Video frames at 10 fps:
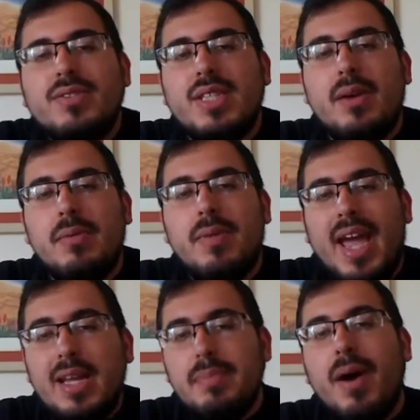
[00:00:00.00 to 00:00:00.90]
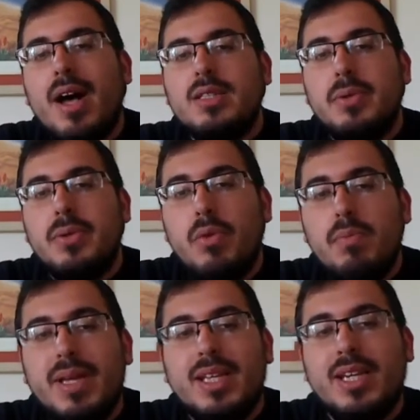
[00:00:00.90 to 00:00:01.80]
out any possible
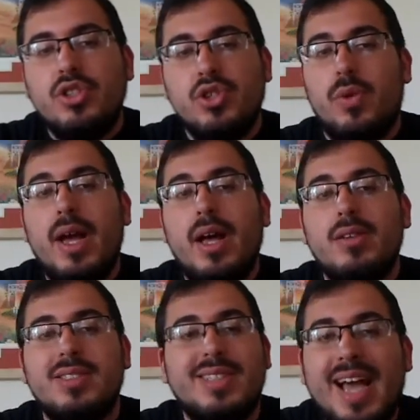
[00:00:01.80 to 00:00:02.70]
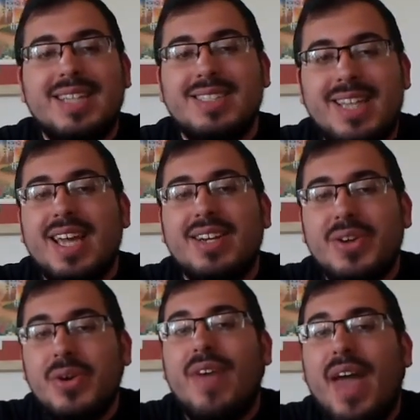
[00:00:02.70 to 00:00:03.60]
nobility Jor-El's last stand
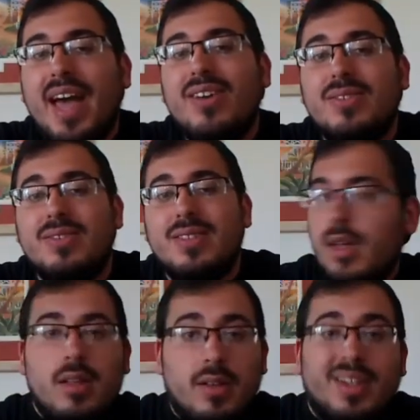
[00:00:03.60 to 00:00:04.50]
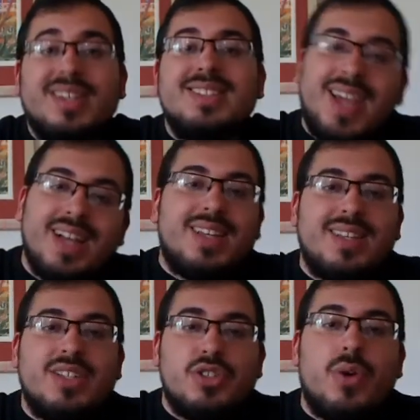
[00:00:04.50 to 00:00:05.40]
could have held. Look, it's telling
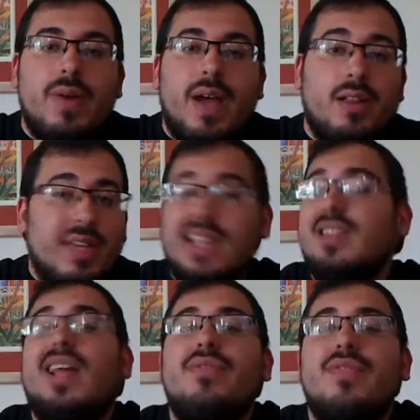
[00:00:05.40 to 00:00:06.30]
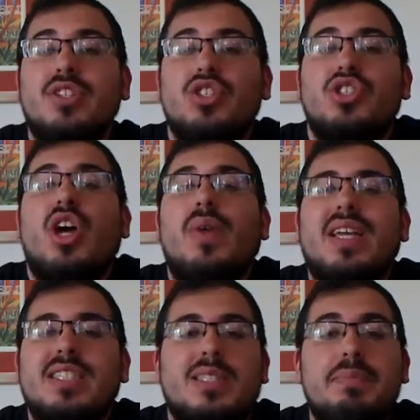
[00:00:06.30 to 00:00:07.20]
that Jor-El, in life a
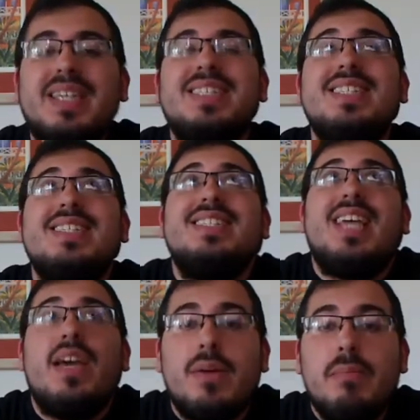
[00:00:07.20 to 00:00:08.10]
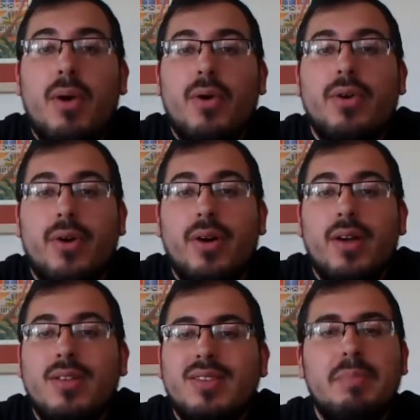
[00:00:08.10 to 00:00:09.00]
stoic, species-saving martyr,
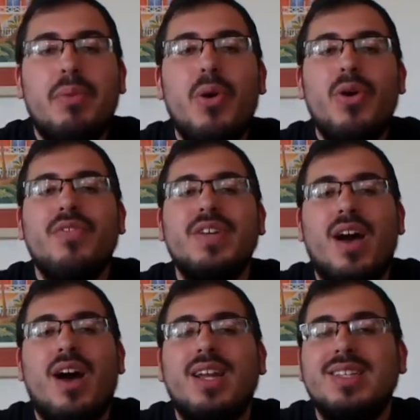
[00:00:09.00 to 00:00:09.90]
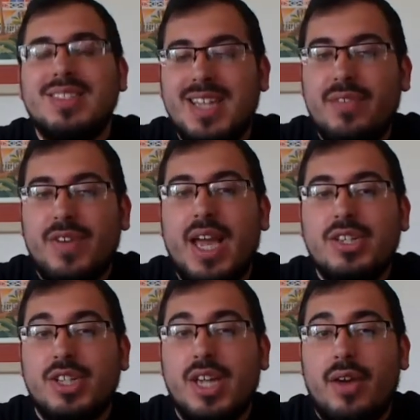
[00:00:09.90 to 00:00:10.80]
the perfect audience
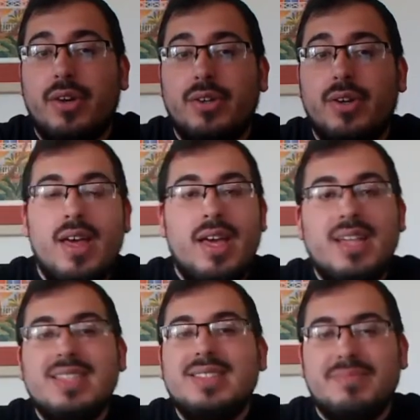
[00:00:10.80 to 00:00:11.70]
identification character, is